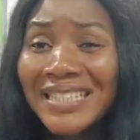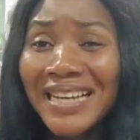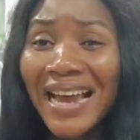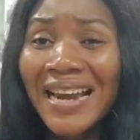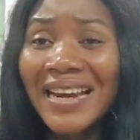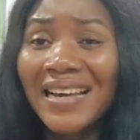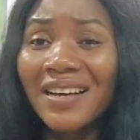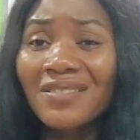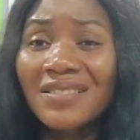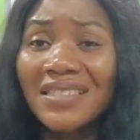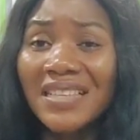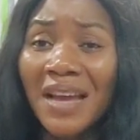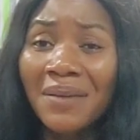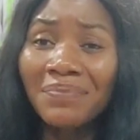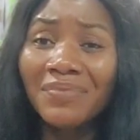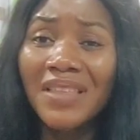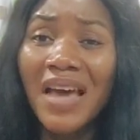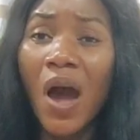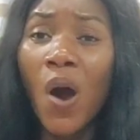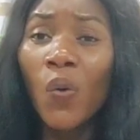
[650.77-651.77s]
channels
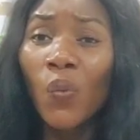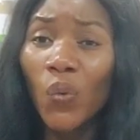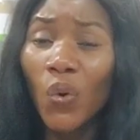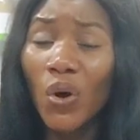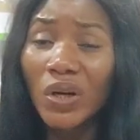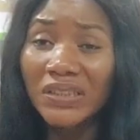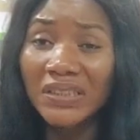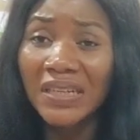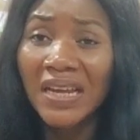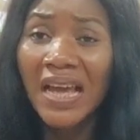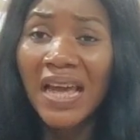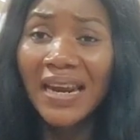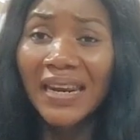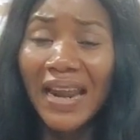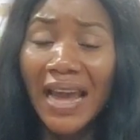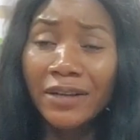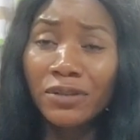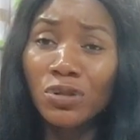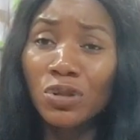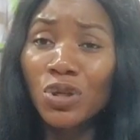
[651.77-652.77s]
them downward,
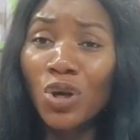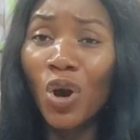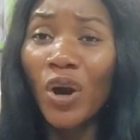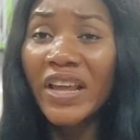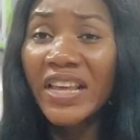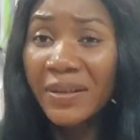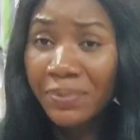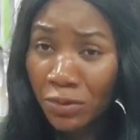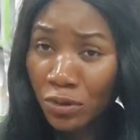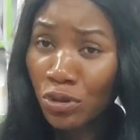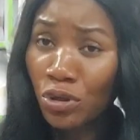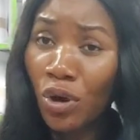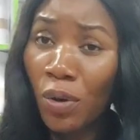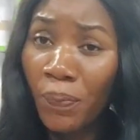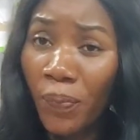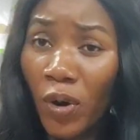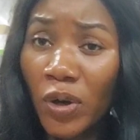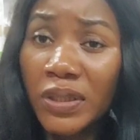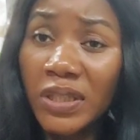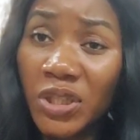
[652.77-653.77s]
like to your hips, to your
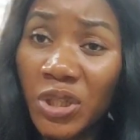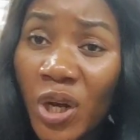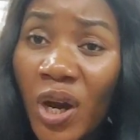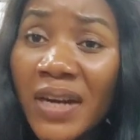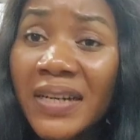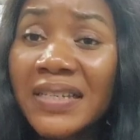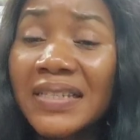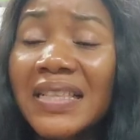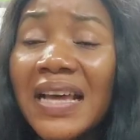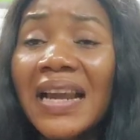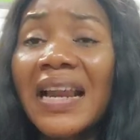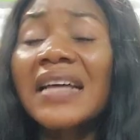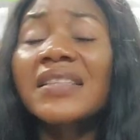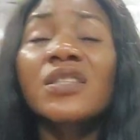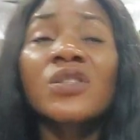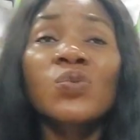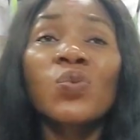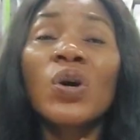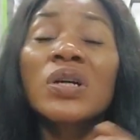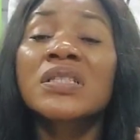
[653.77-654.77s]
butt. Do you understand? That
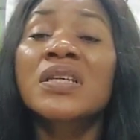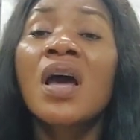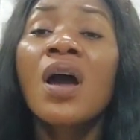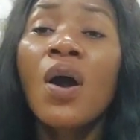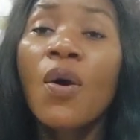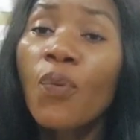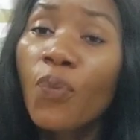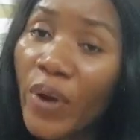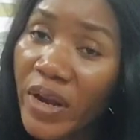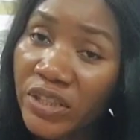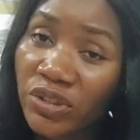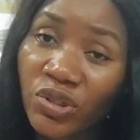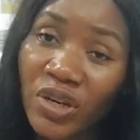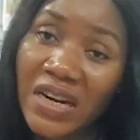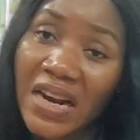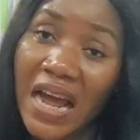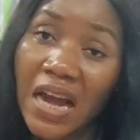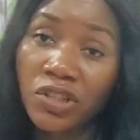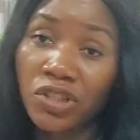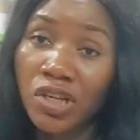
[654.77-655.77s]
is what waist
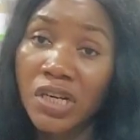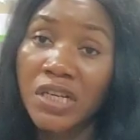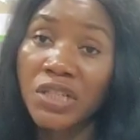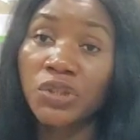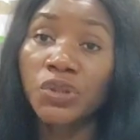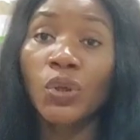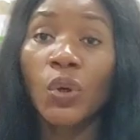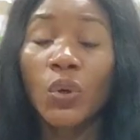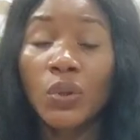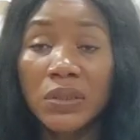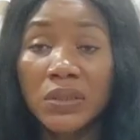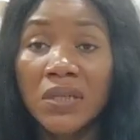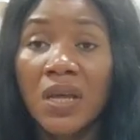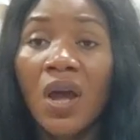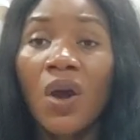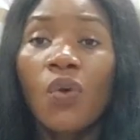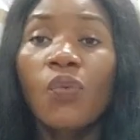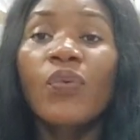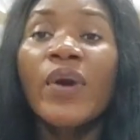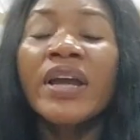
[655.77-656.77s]
trainer actually does
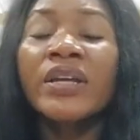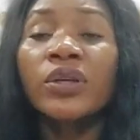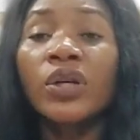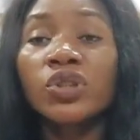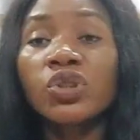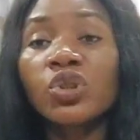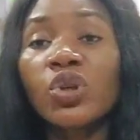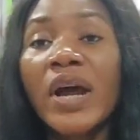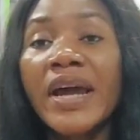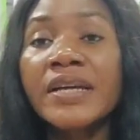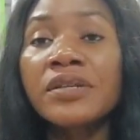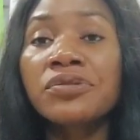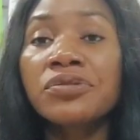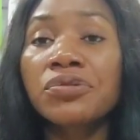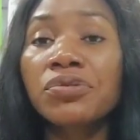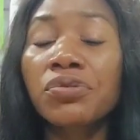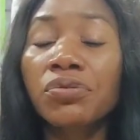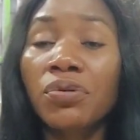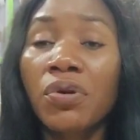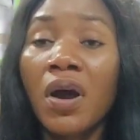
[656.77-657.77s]
when you're trying
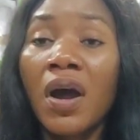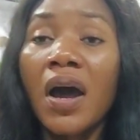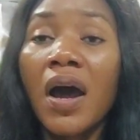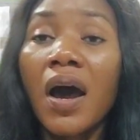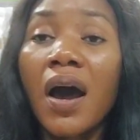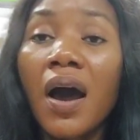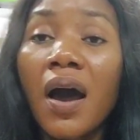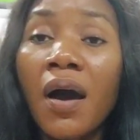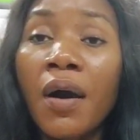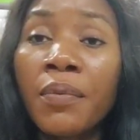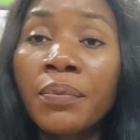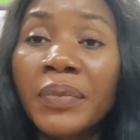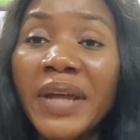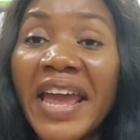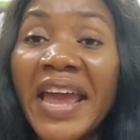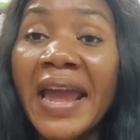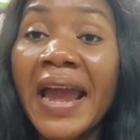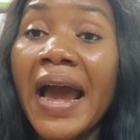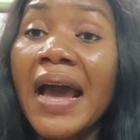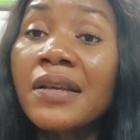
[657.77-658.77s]
to
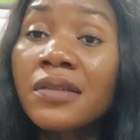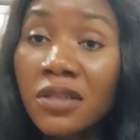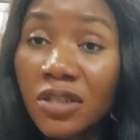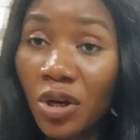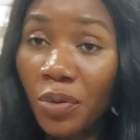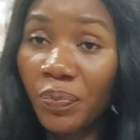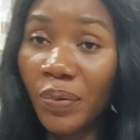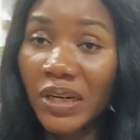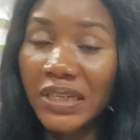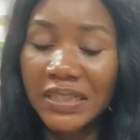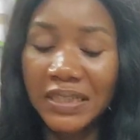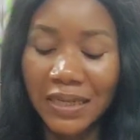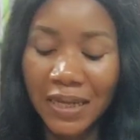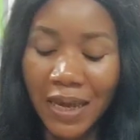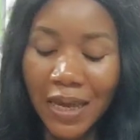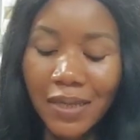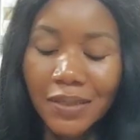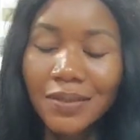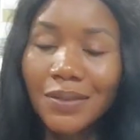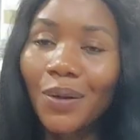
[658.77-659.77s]
enhance your body.
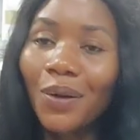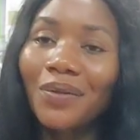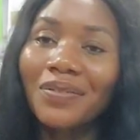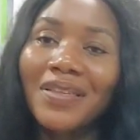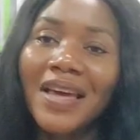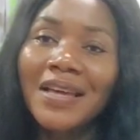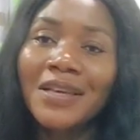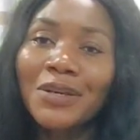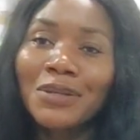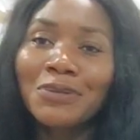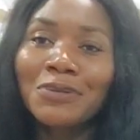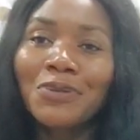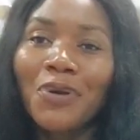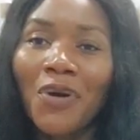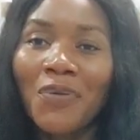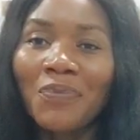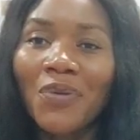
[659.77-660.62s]
So thank you so